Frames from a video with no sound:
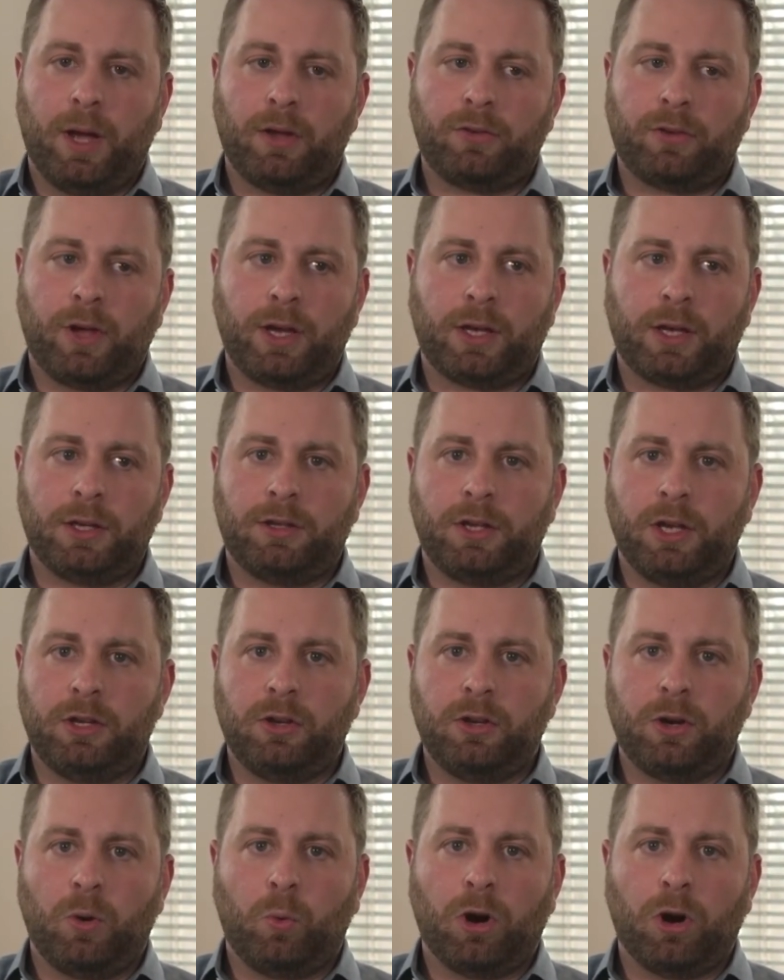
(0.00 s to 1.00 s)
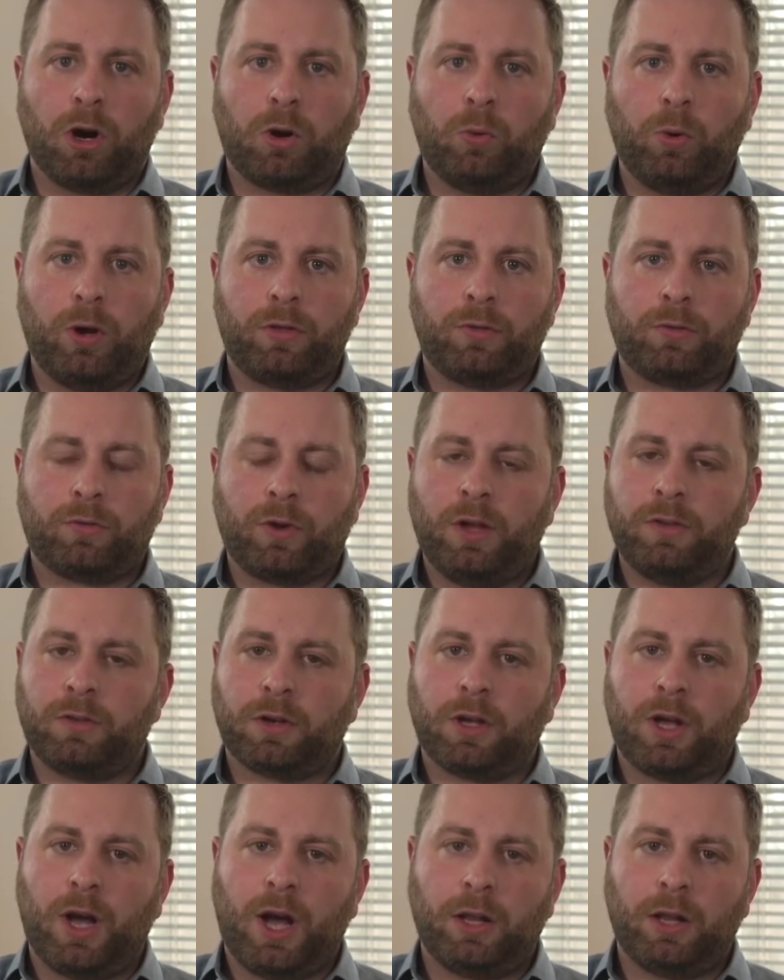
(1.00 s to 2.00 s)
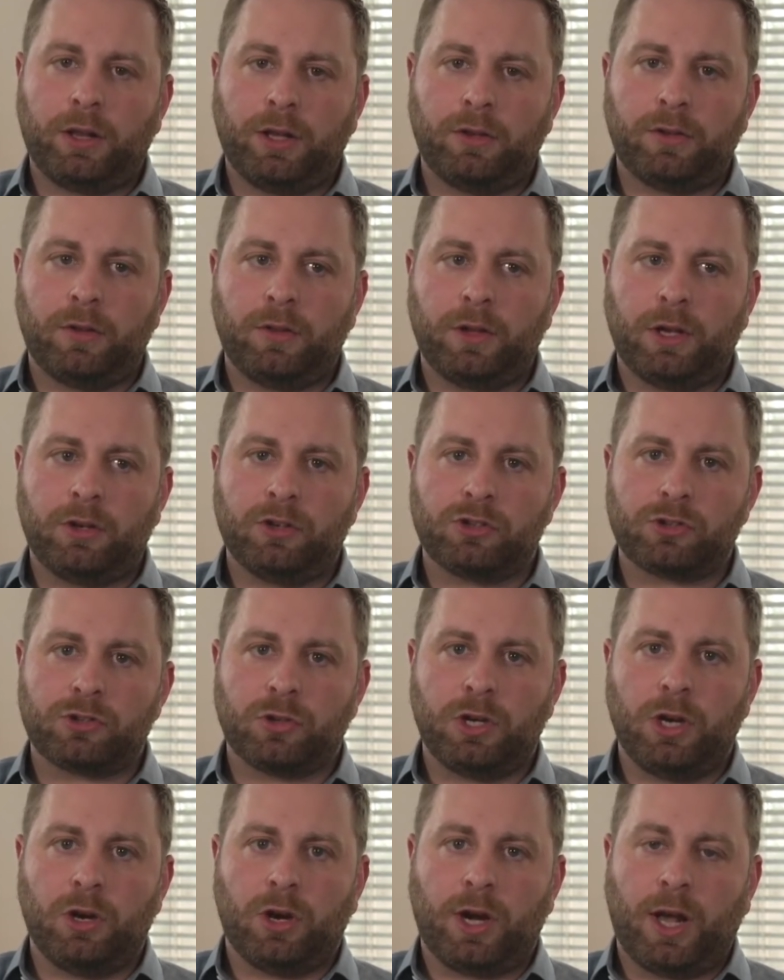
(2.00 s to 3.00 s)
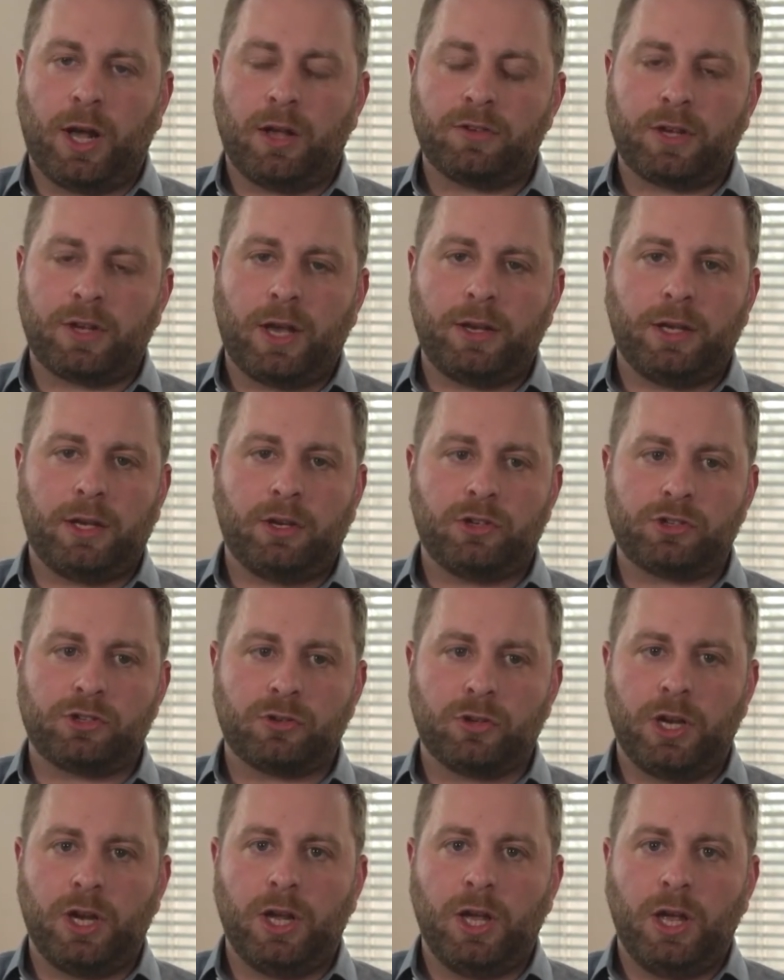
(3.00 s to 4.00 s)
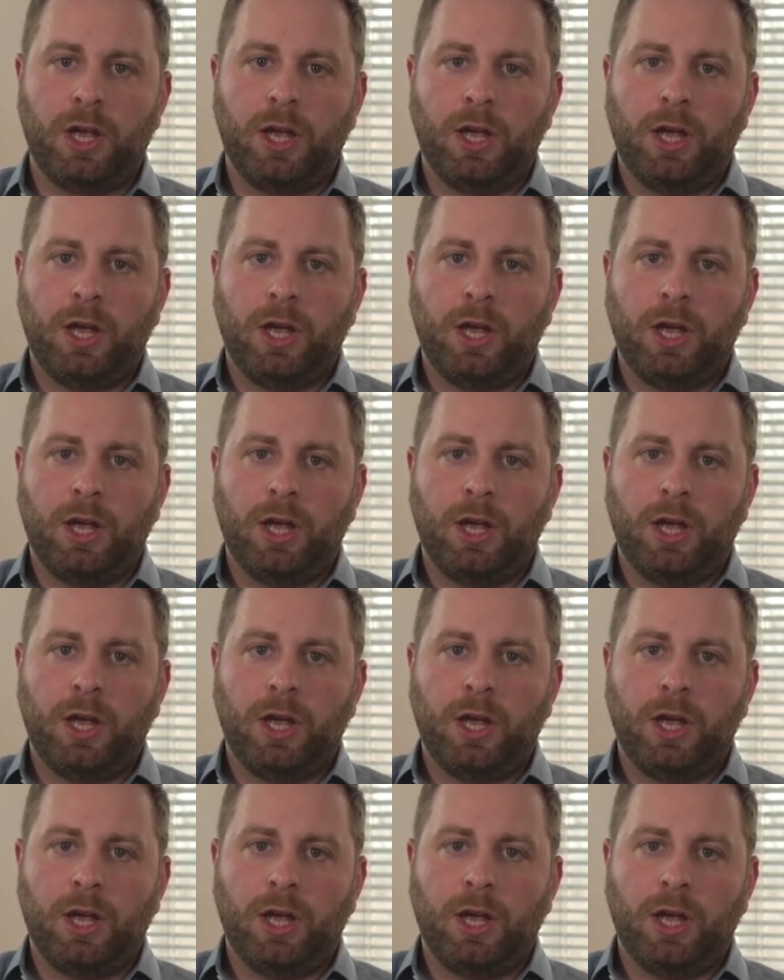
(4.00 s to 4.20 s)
As I continue to work with friends and colleagues in the industry and outside the industry,